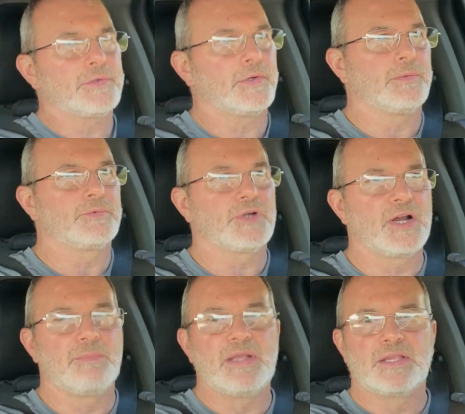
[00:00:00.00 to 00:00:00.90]
So I'm
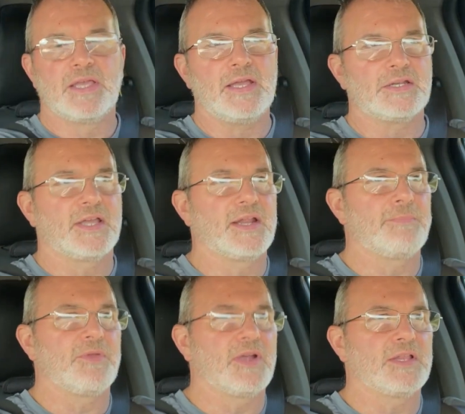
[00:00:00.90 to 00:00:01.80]
trying to beat the heat to get
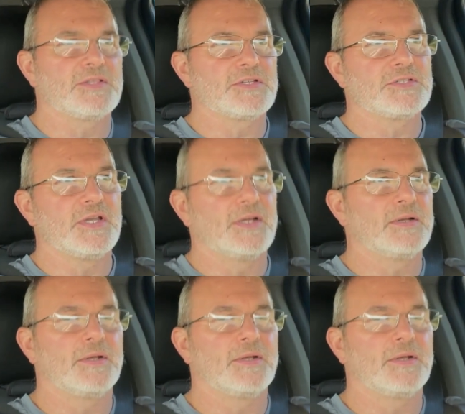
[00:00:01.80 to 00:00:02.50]
up there and get this done,